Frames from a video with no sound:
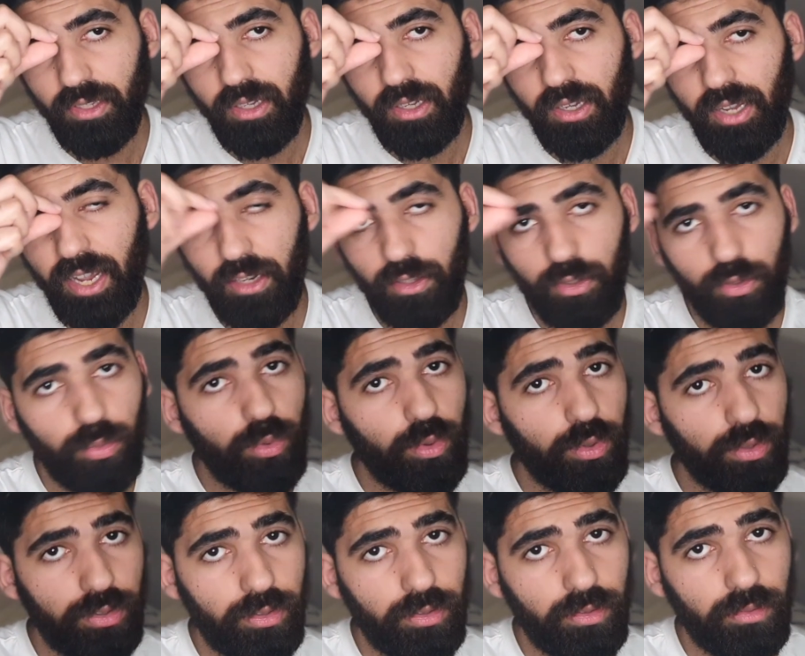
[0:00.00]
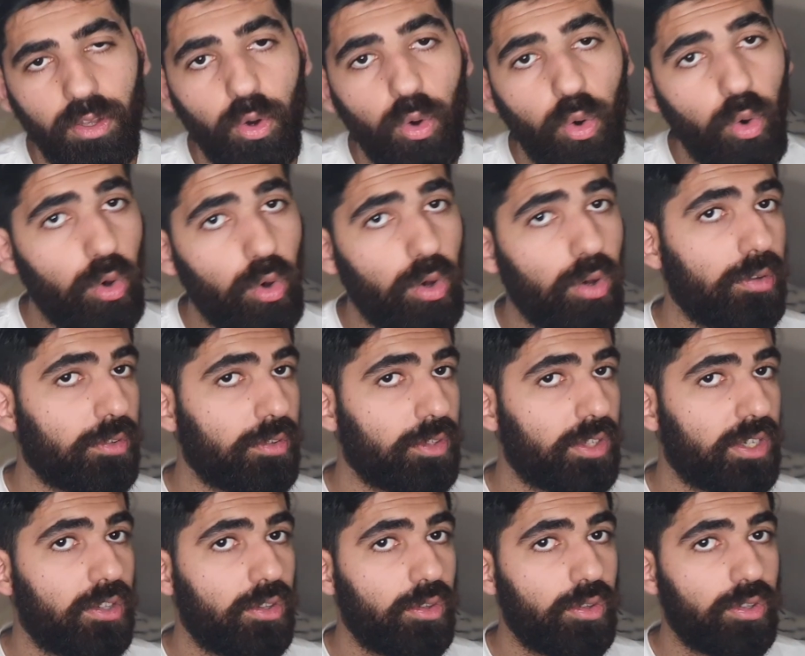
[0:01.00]
heading towards. Or you
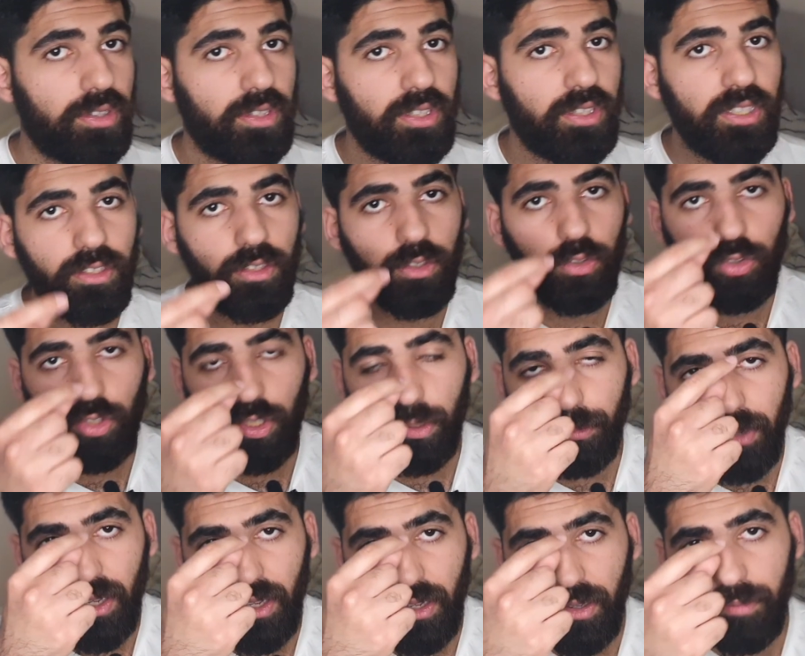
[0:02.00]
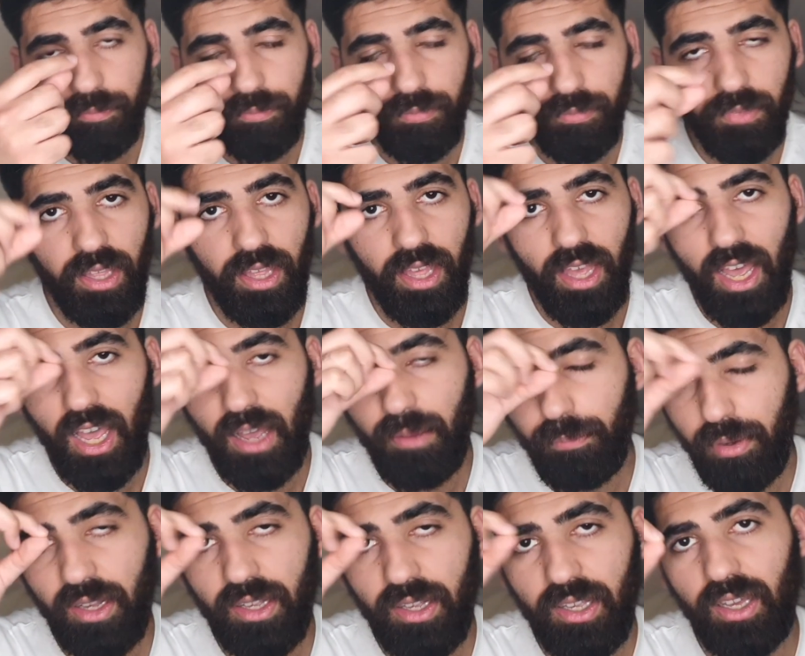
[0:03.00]
can use scissors to trim it and
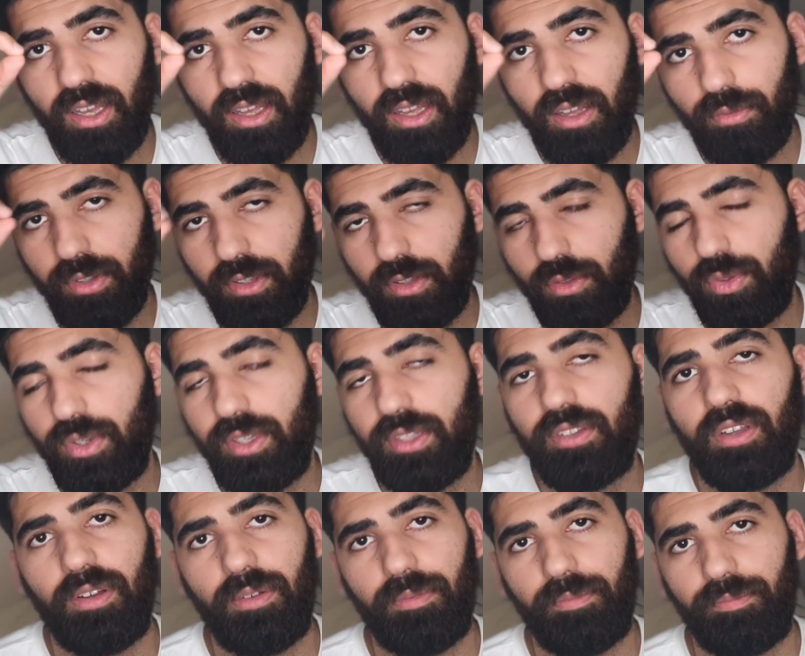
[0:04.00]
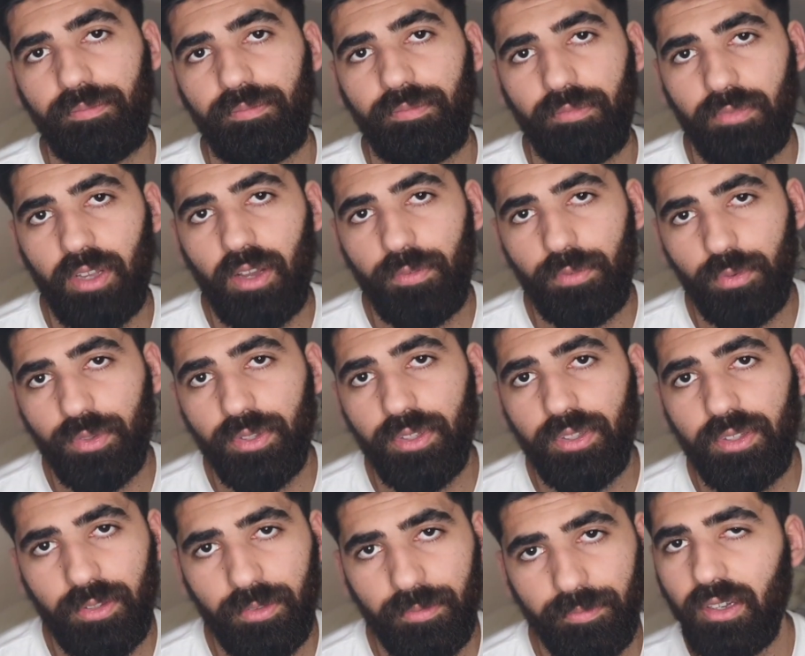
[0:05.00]
pluck it with the tweezer
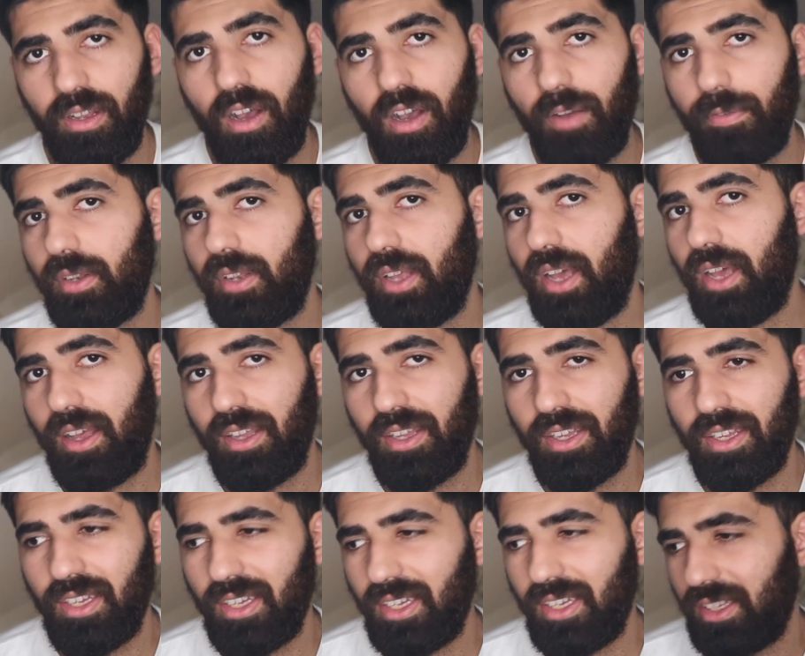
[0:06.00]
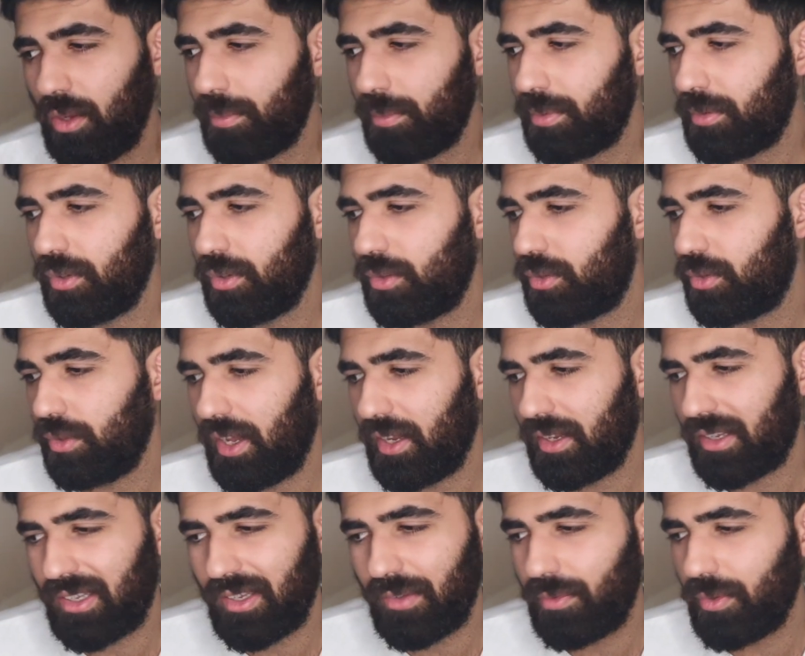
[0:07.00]
afterwards. Now after that, it's optional to
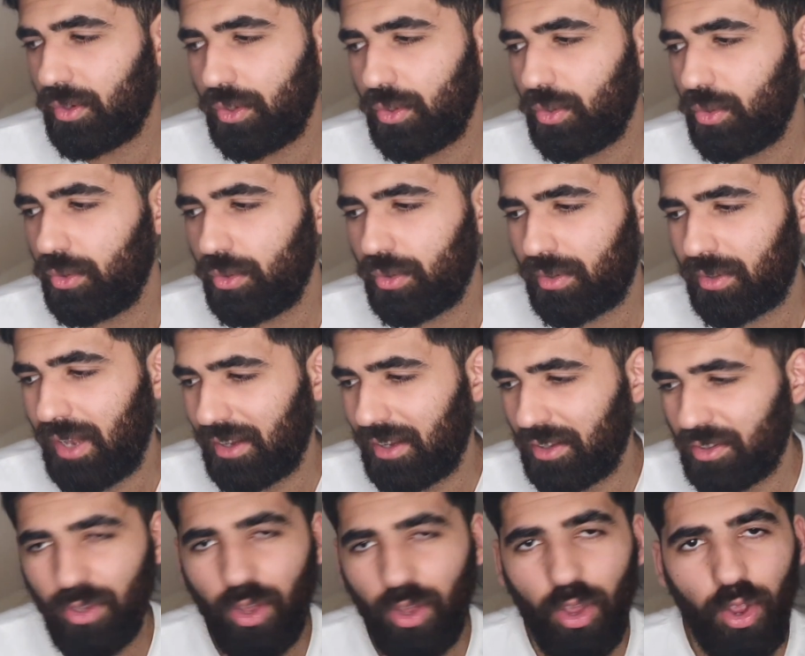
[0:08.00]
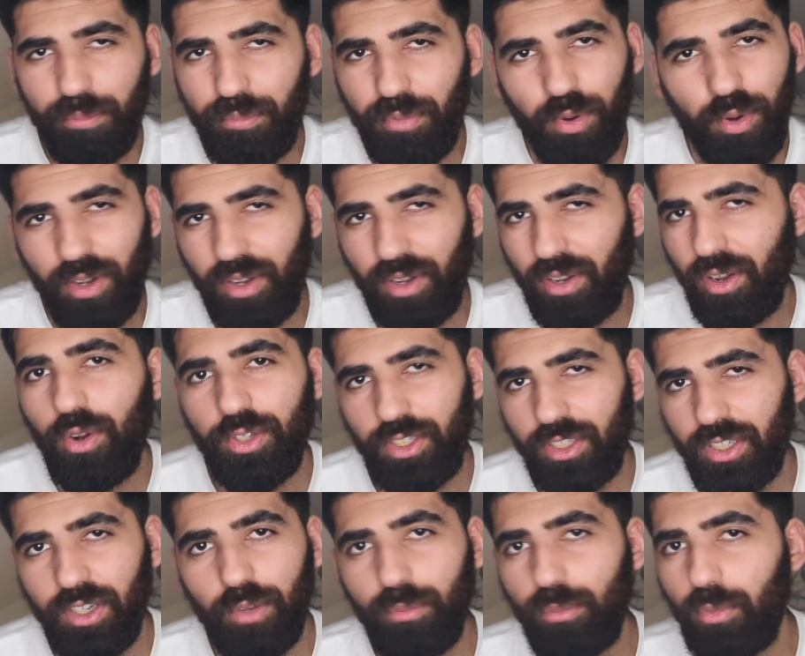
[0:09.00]
like if you want to use like soap or
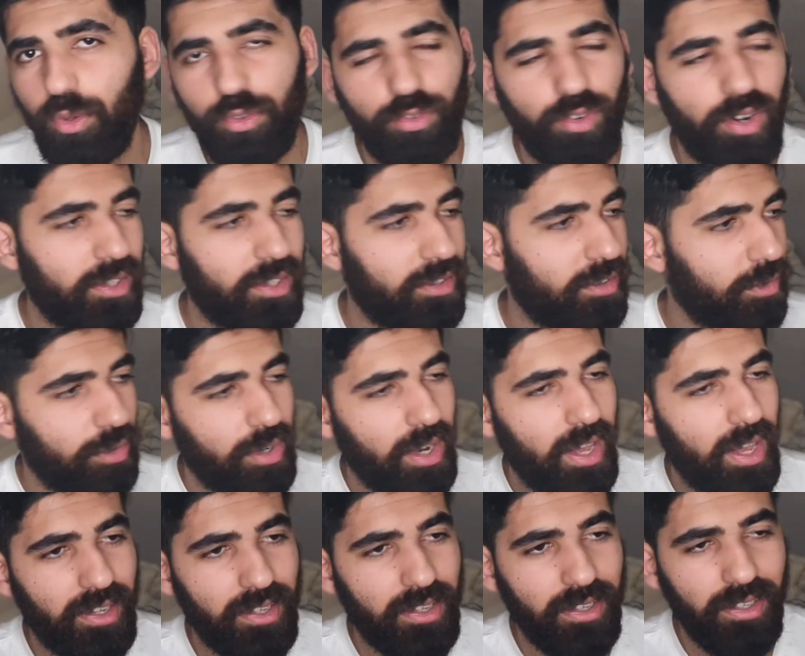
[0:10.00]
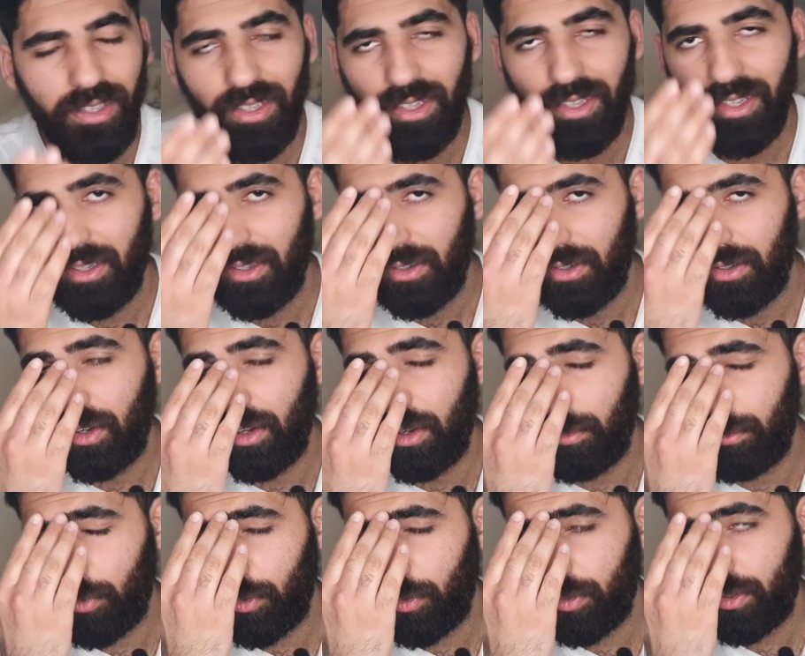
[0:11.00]
lotion or moisturizer to like
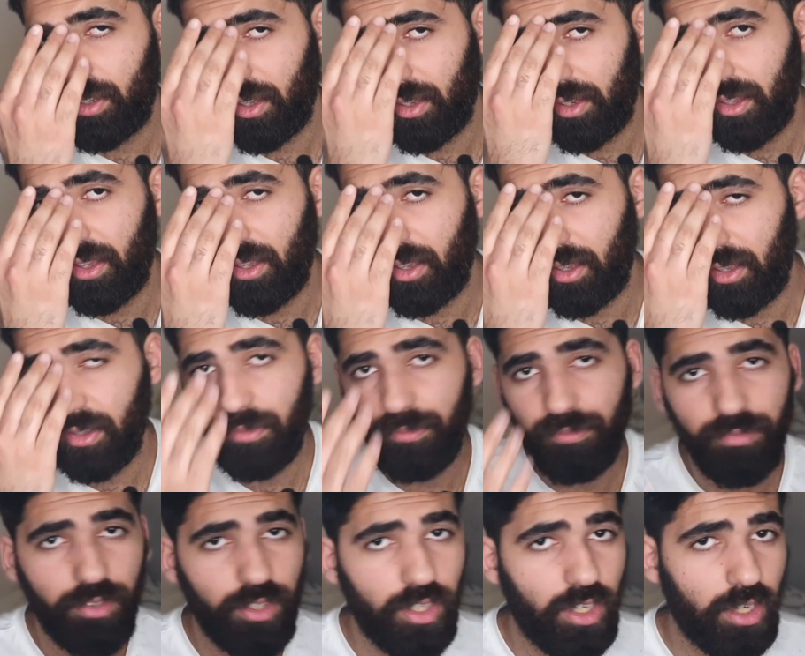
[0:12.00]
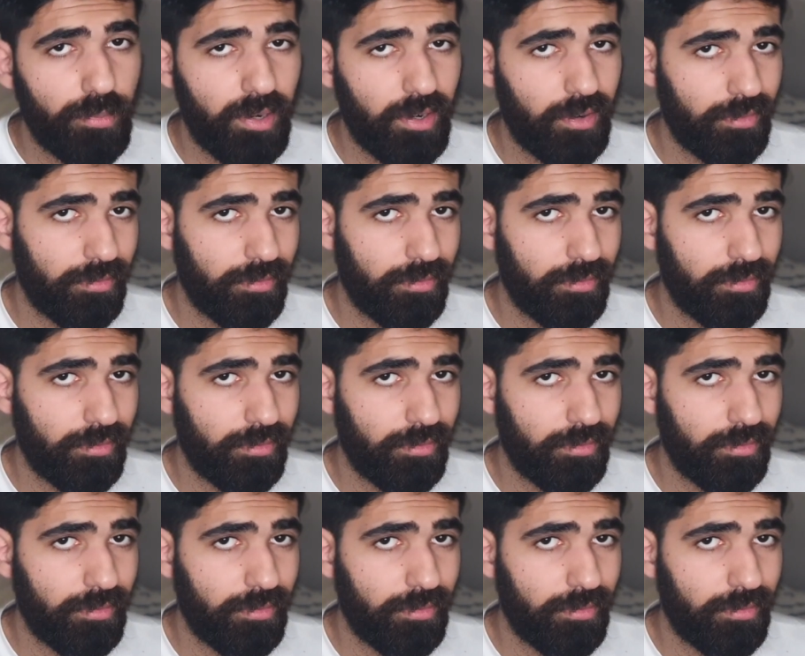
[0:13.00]
moisture the unibrow.